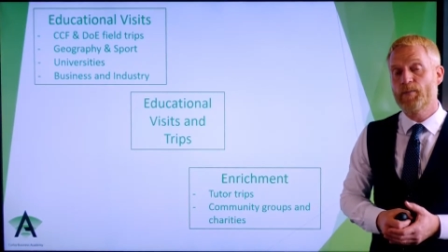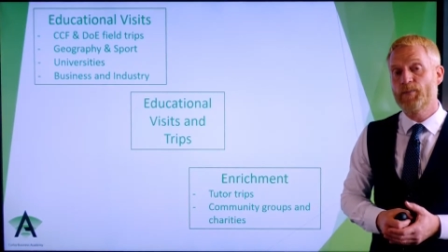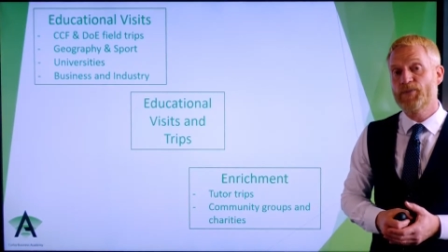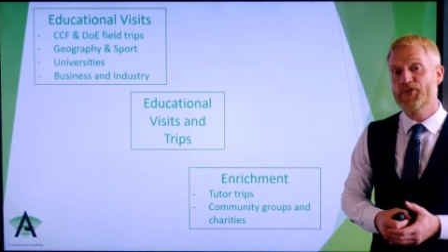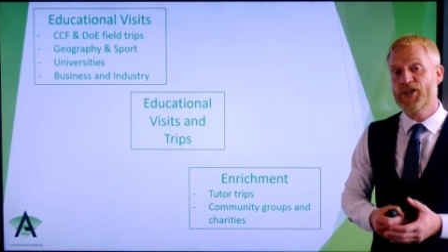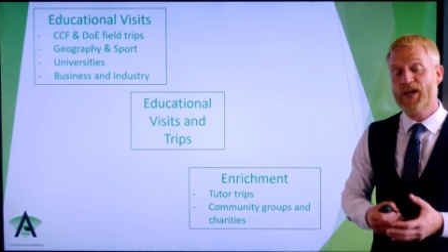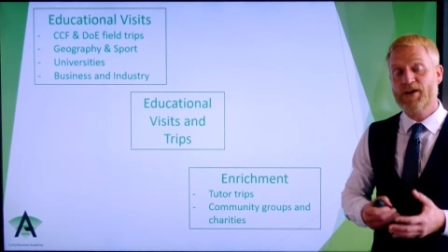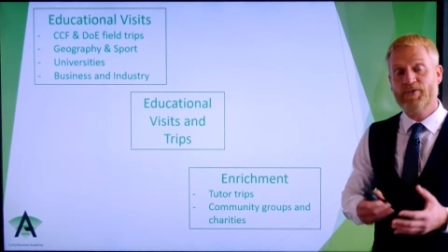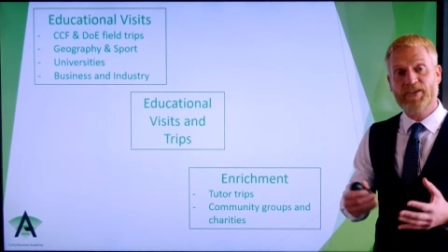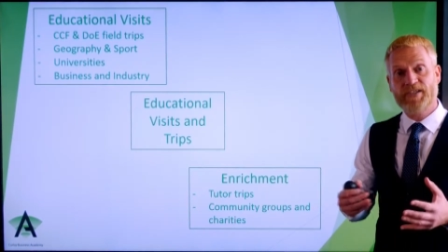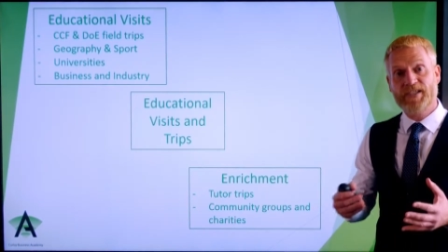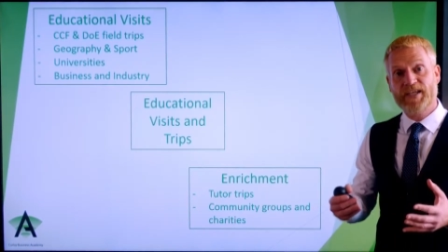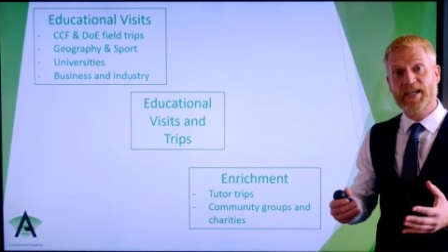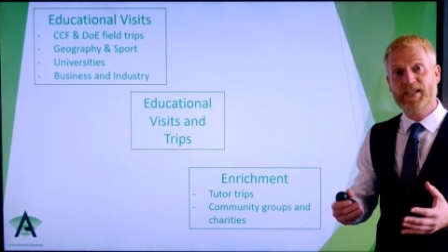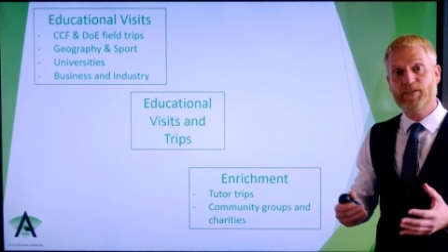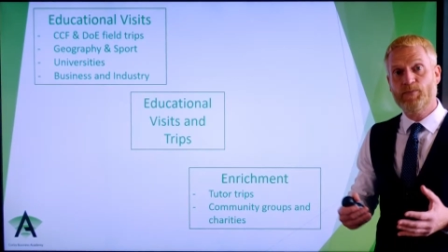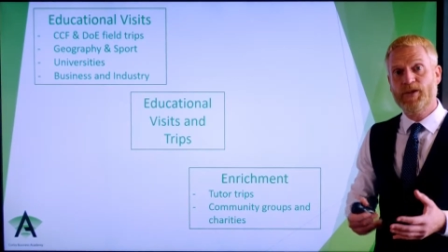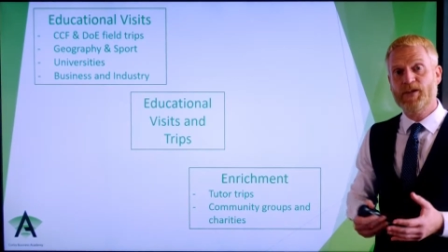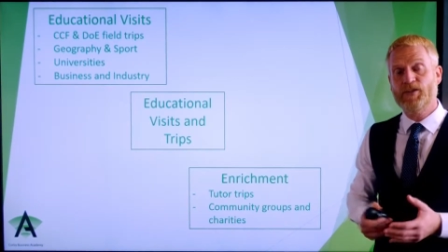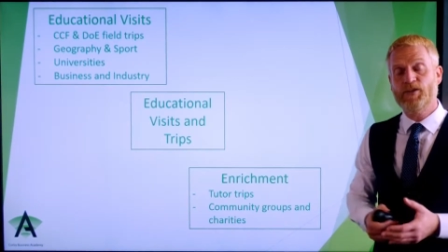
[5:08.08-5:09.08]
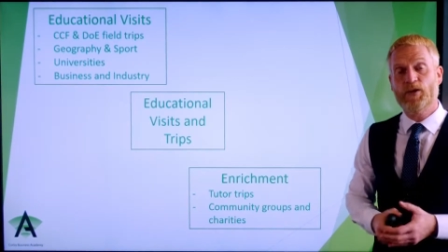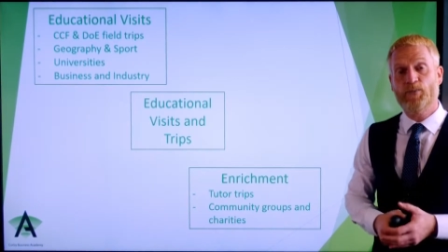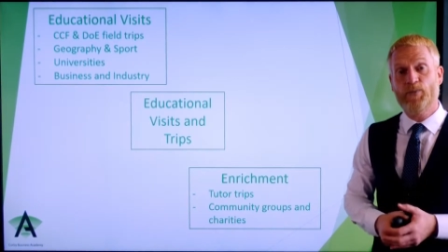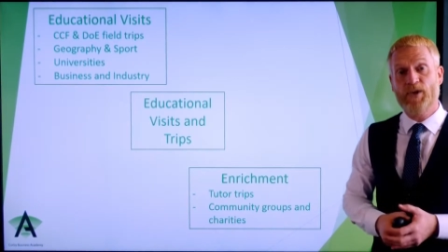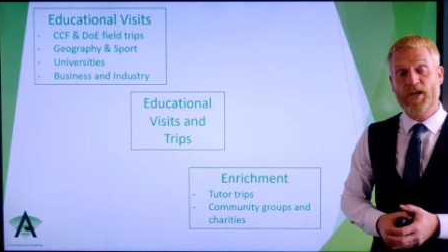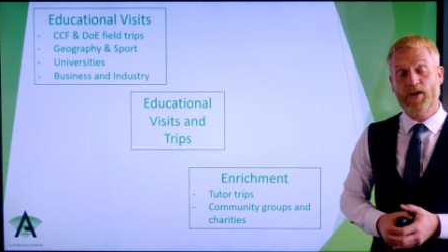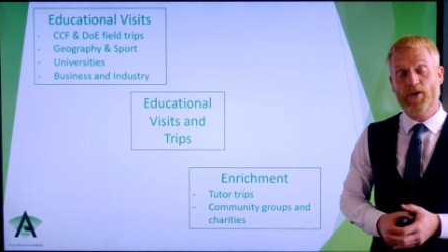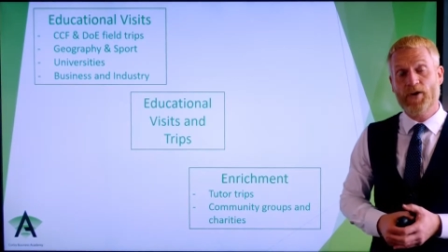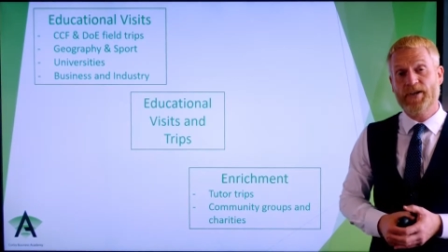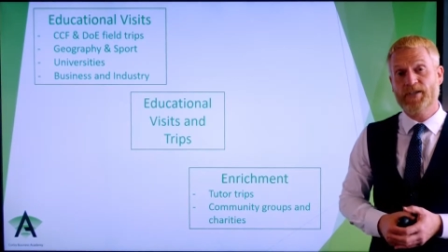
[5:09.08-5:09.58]
Charities,
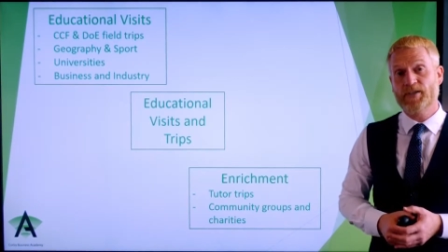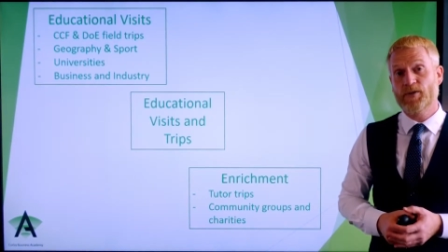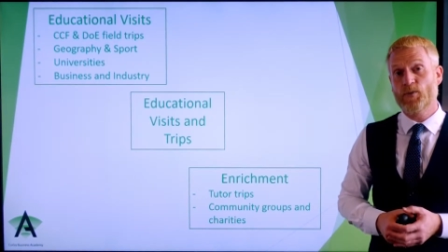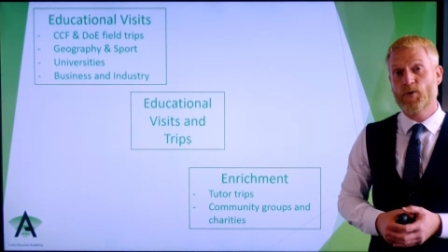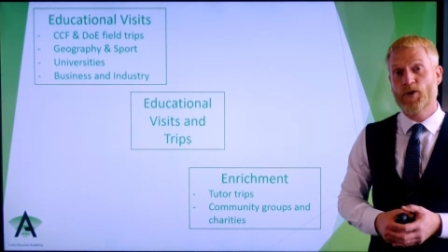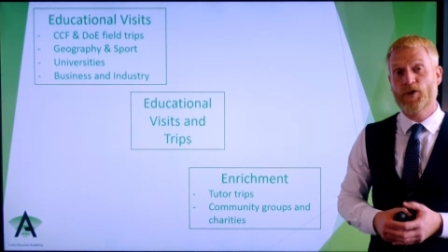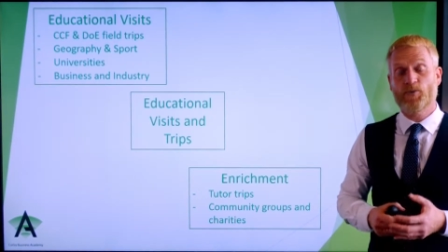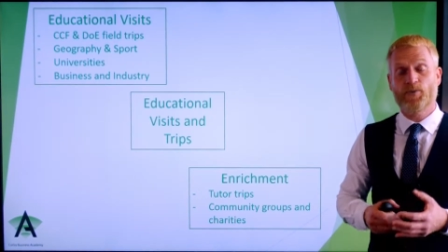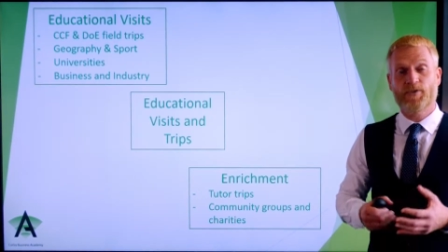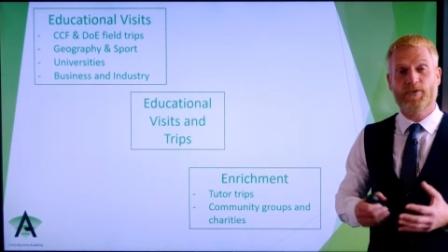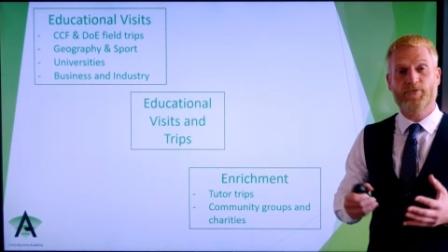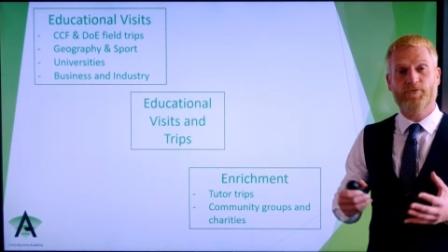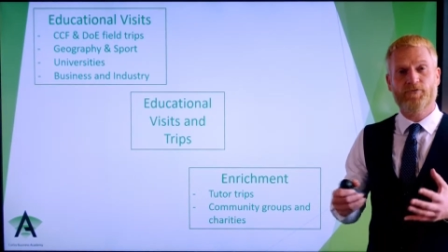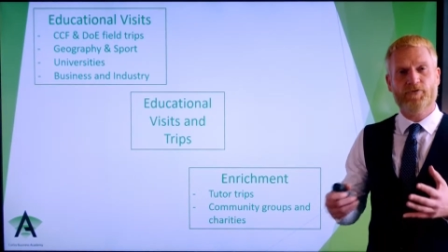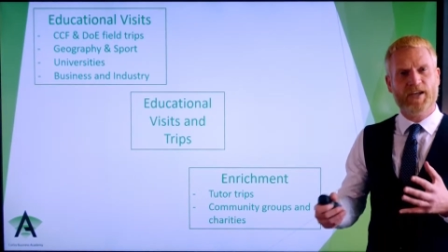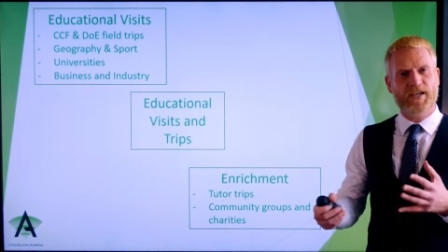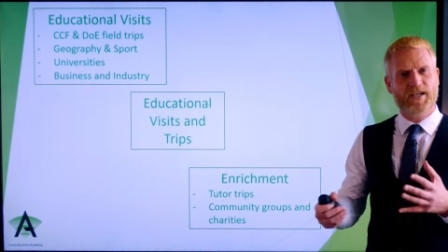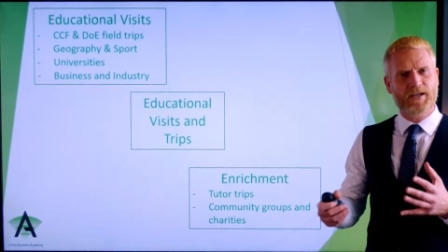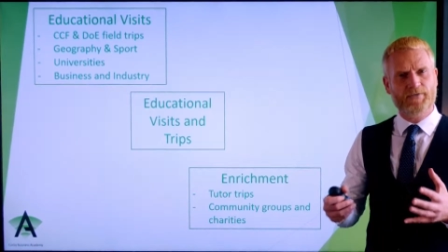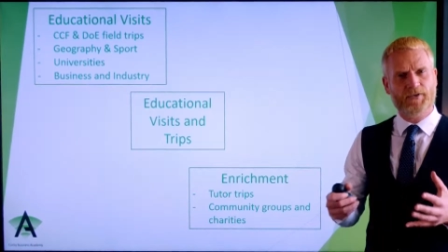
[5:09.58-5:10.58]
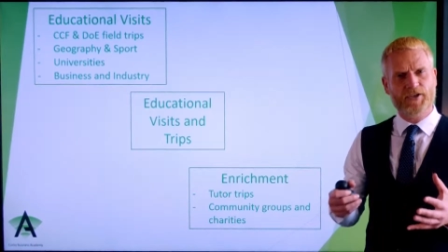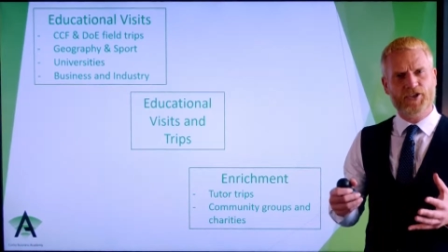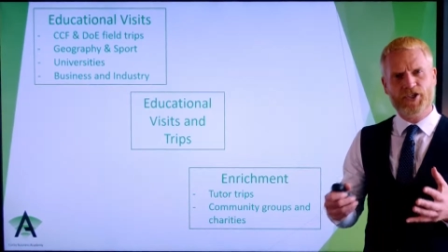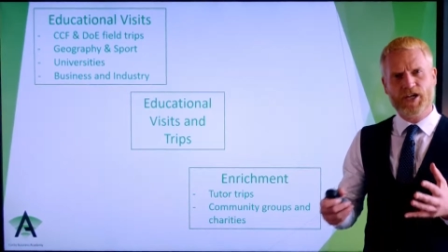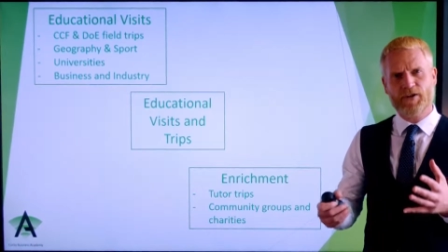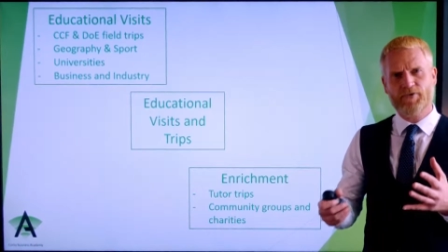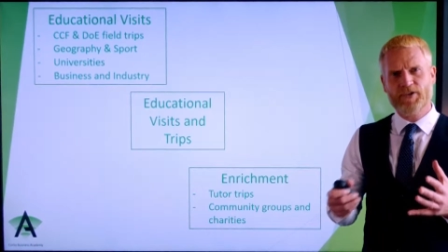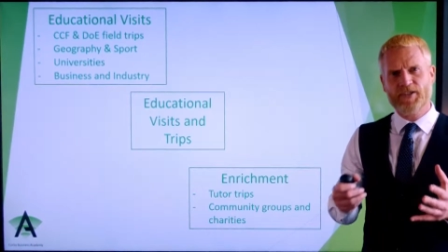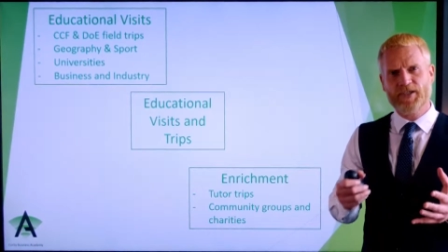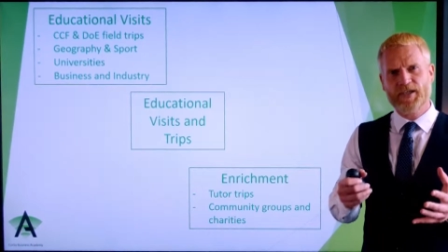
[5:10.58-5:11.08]
we like to work with 3 different
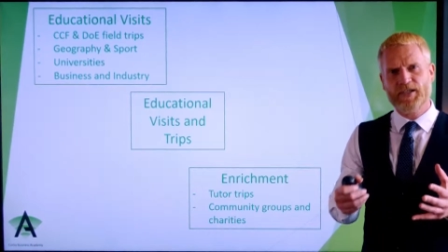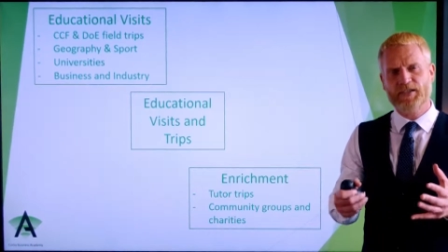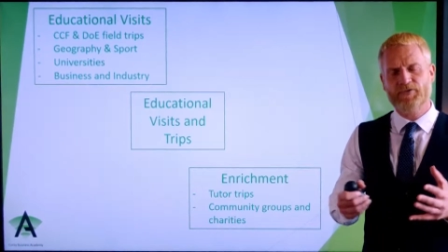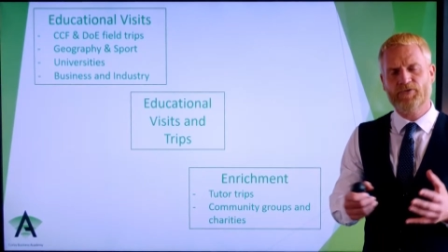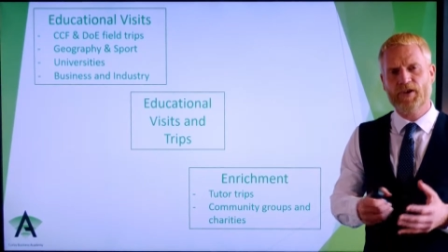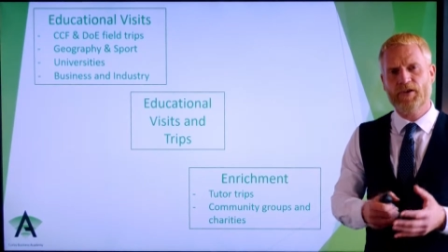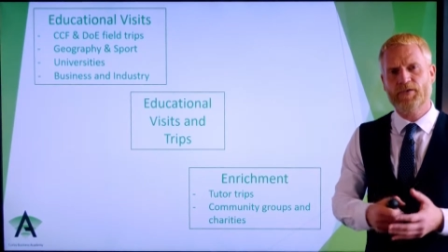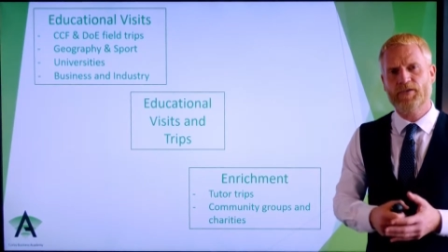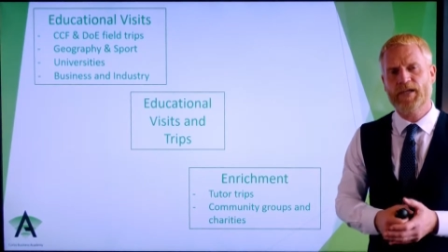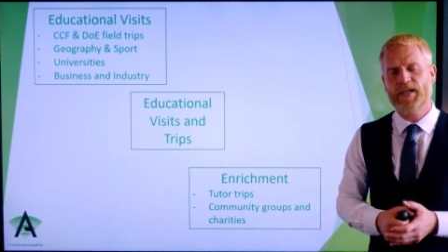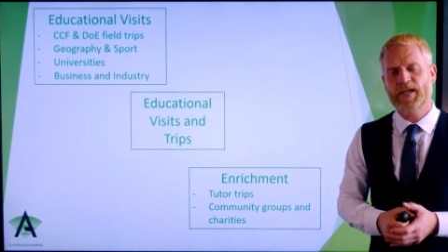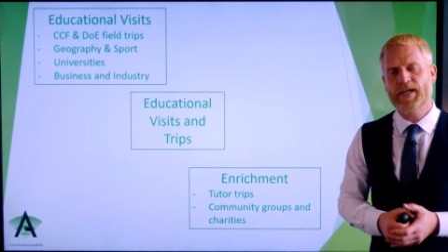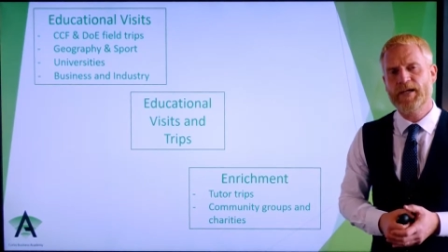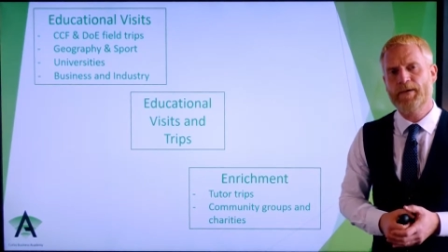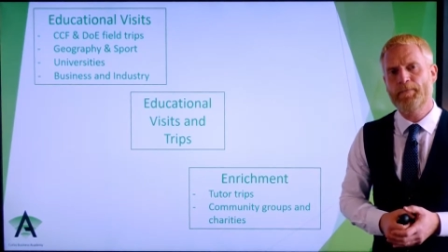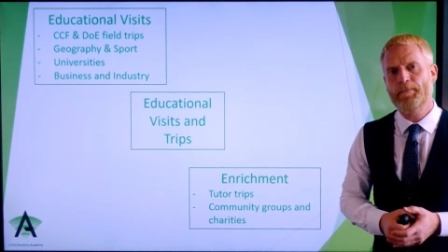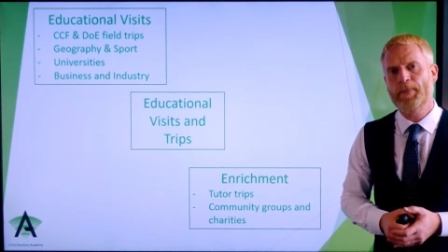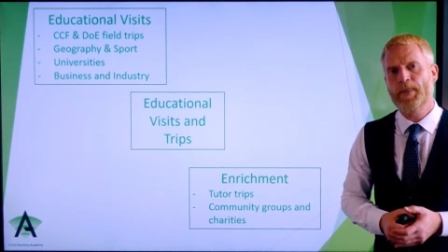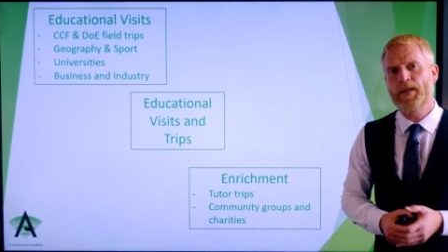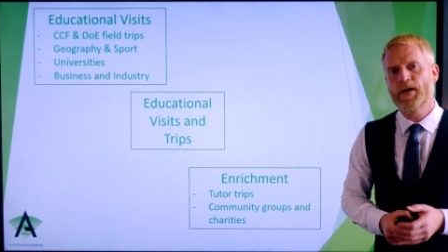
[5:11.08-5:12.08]
charities throughout the year.